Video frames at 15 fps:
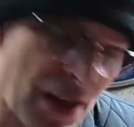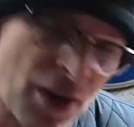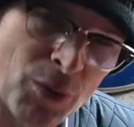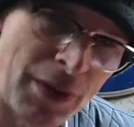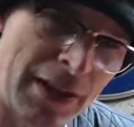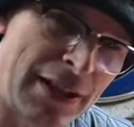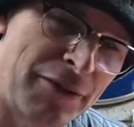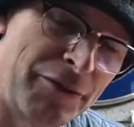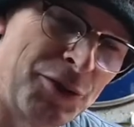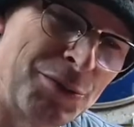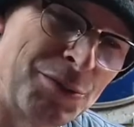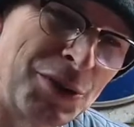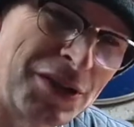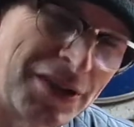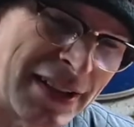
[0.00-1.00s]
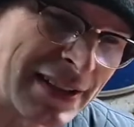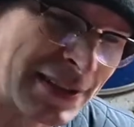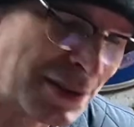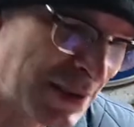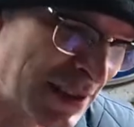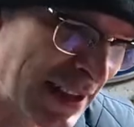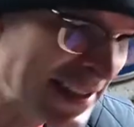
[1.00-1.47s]
When I had a Ford
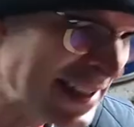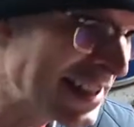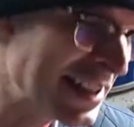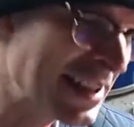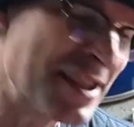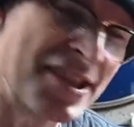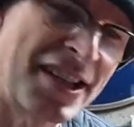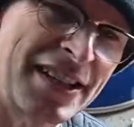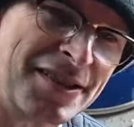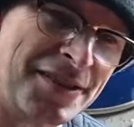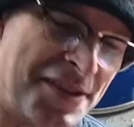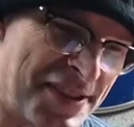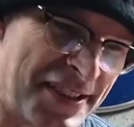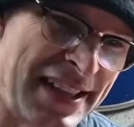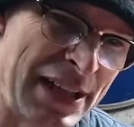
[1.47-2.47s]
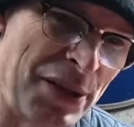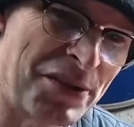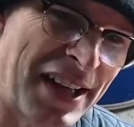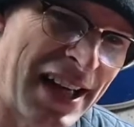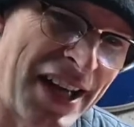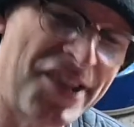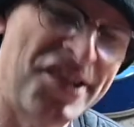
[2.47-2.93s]
Mondeo and needed injectors, it was
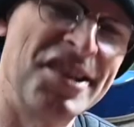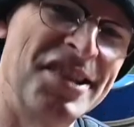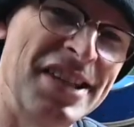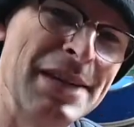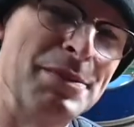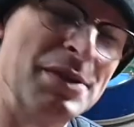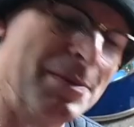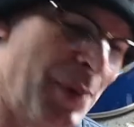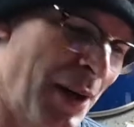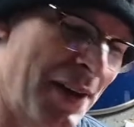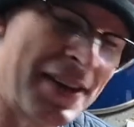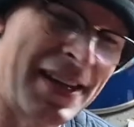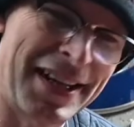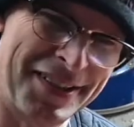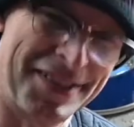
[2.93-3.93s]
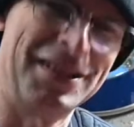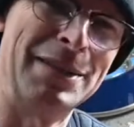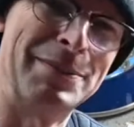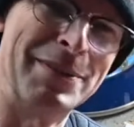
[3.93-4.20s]
actually cheaper to buy the X-Type